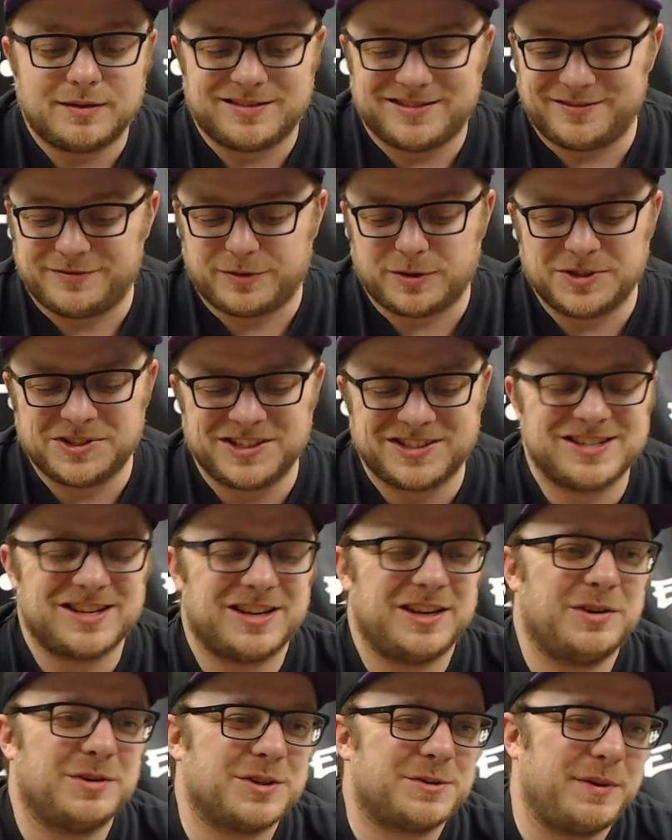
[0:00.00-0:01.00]
unfortunately it's a
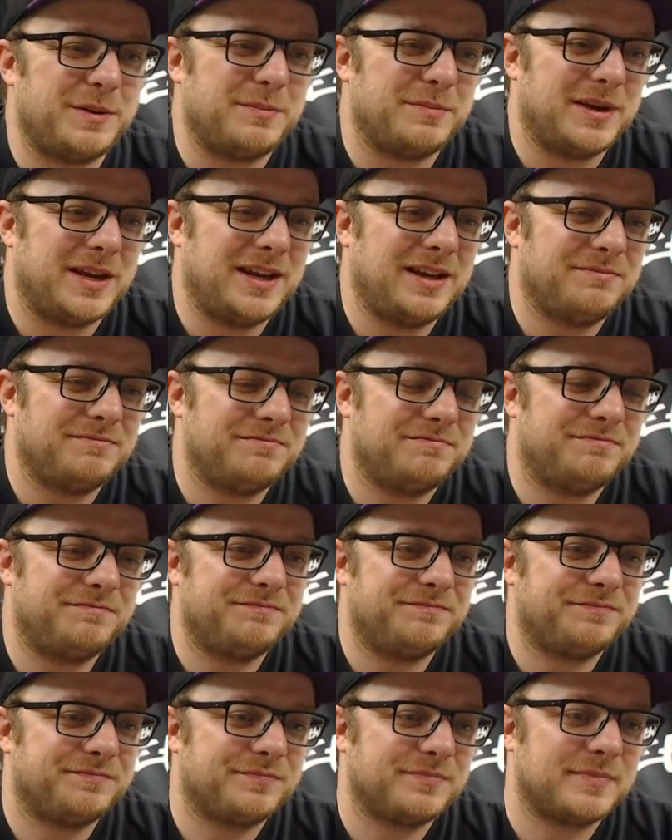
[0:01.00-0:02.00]
USB mini.
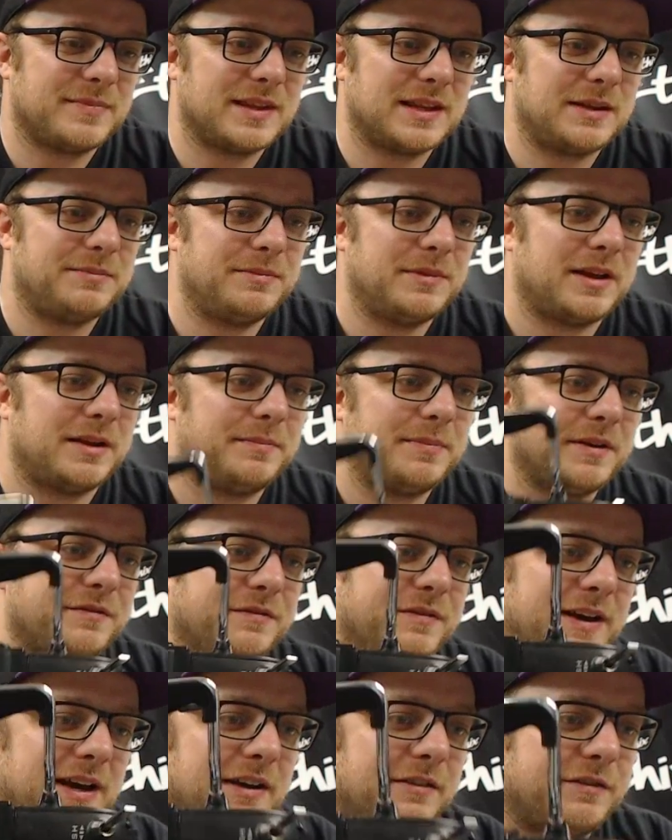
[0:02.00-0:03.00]
I'm not a big
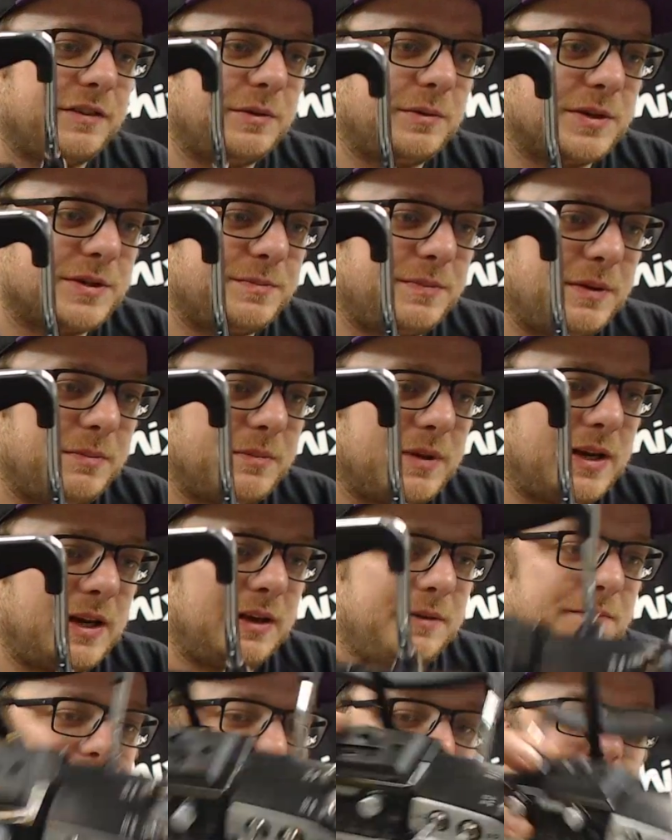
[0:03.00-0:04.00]
fan of USB
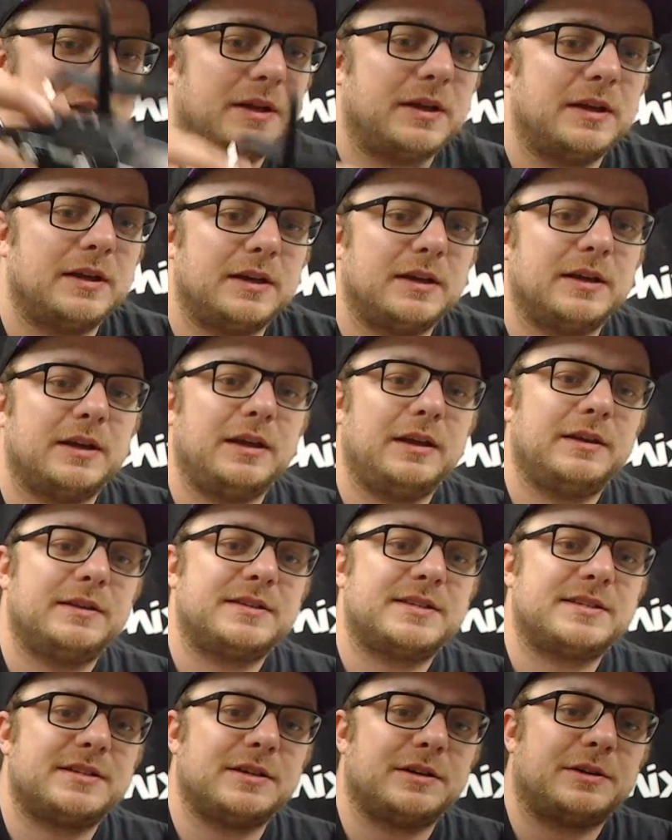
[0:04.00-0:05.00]
mini.
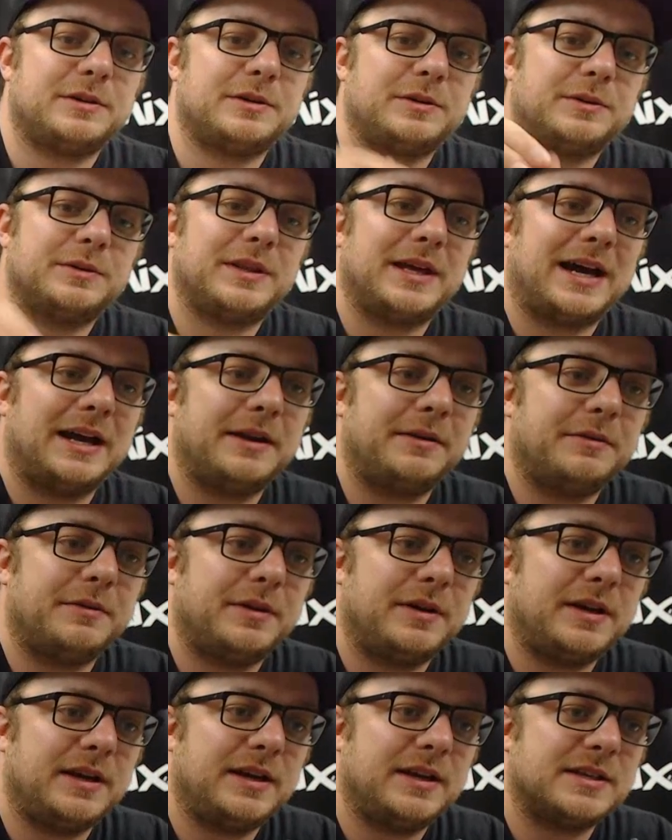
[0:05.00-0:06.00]
So that
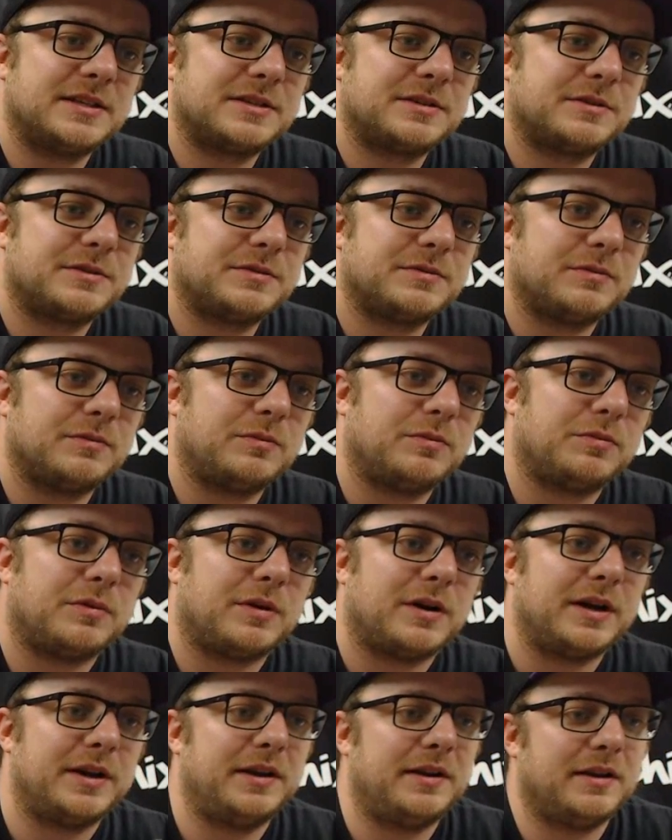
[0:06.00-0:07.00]
is
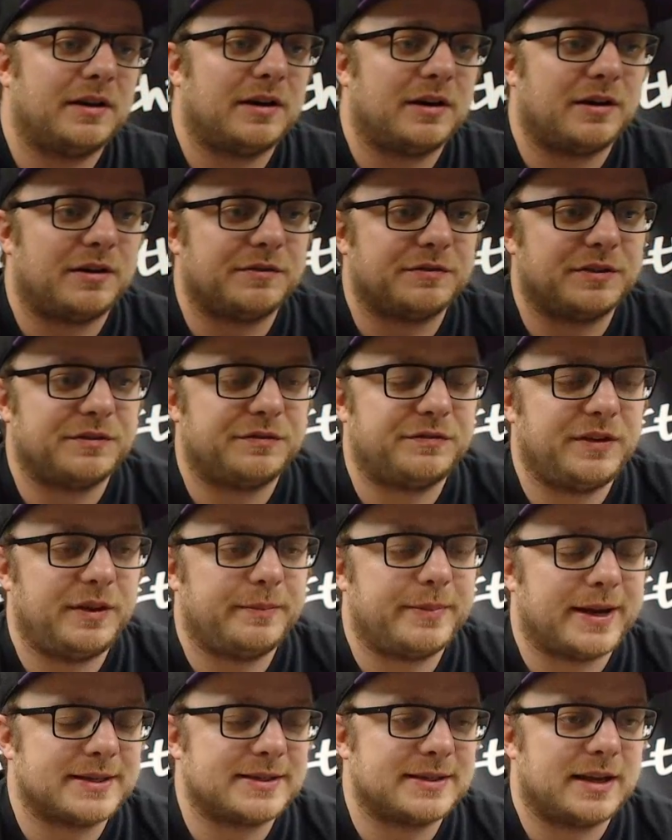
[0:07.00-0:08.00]
one of the
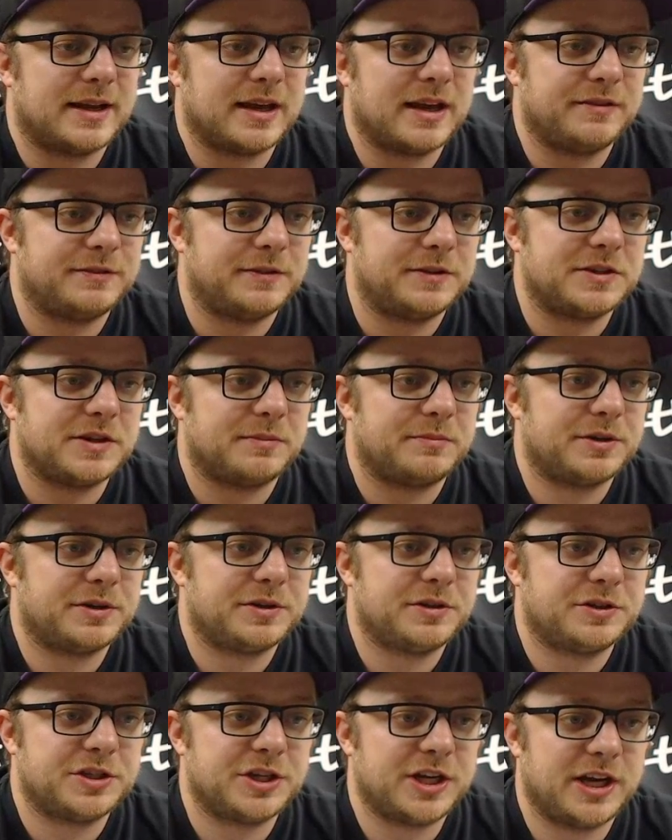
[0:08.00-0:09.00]
feedbacks that I gave the Jumper
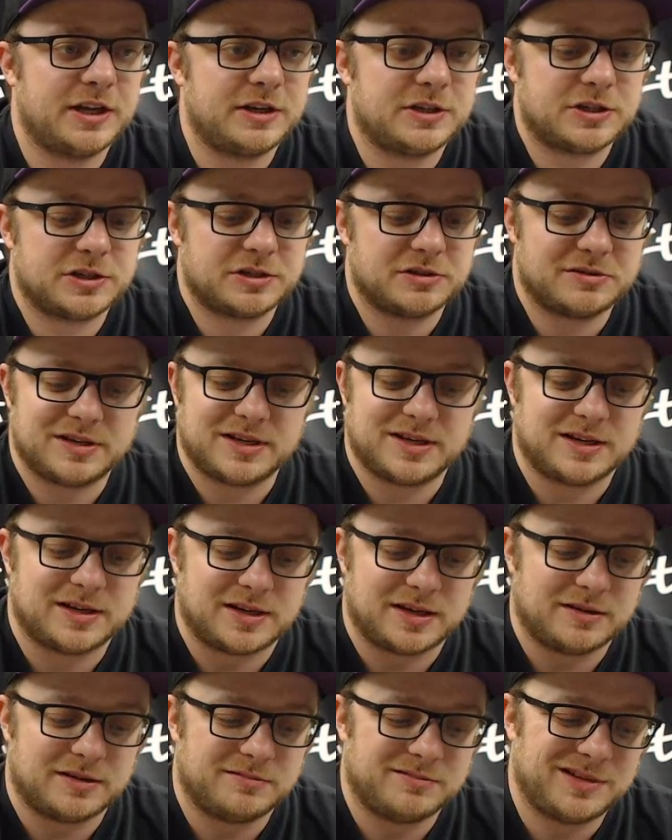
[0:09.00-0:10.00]
to change.
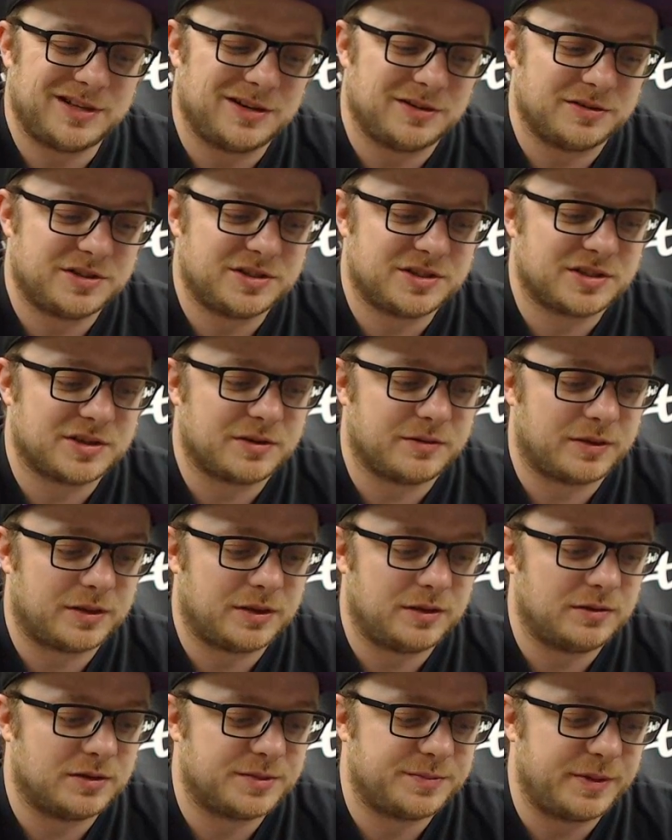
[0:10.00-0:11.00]
Just go
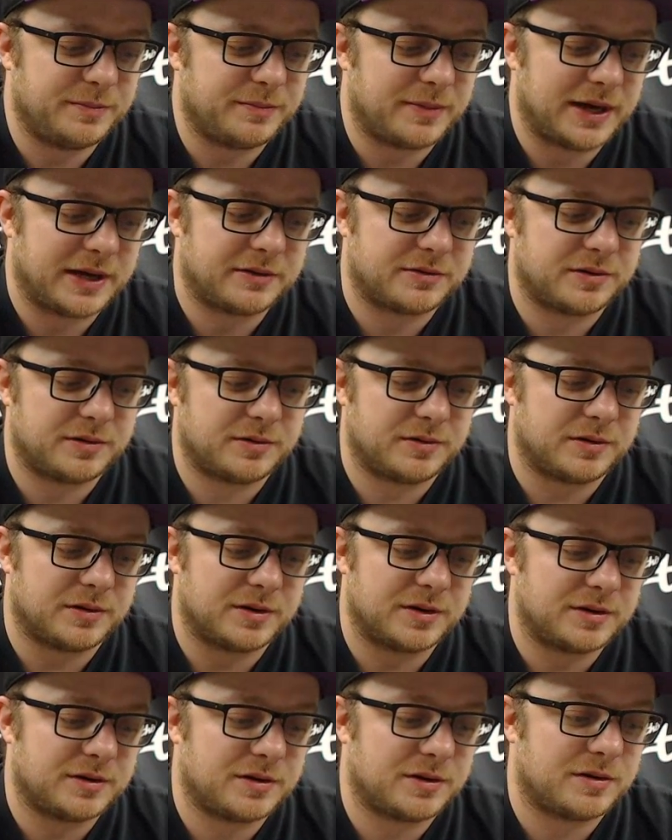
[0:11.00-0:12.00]
with USB micro
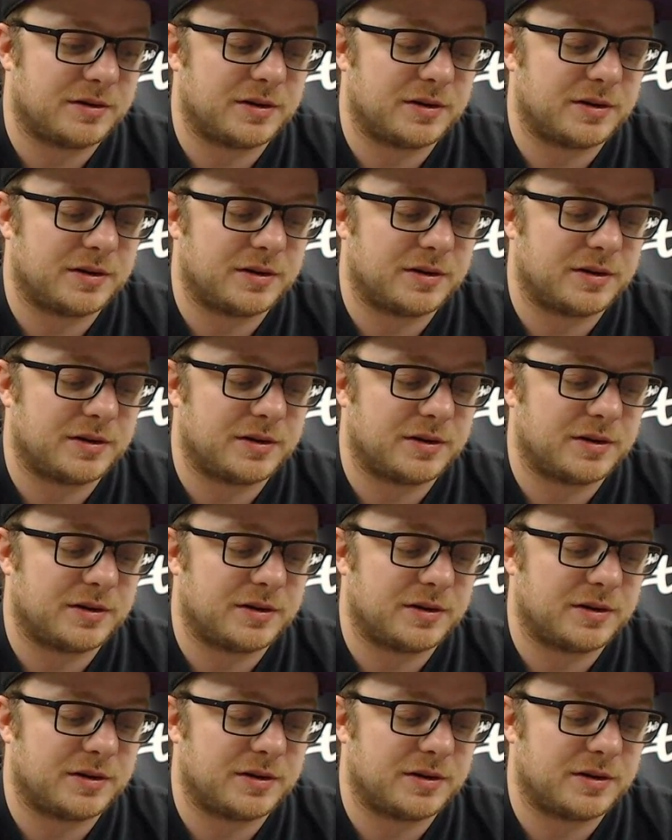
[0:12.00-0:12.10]
or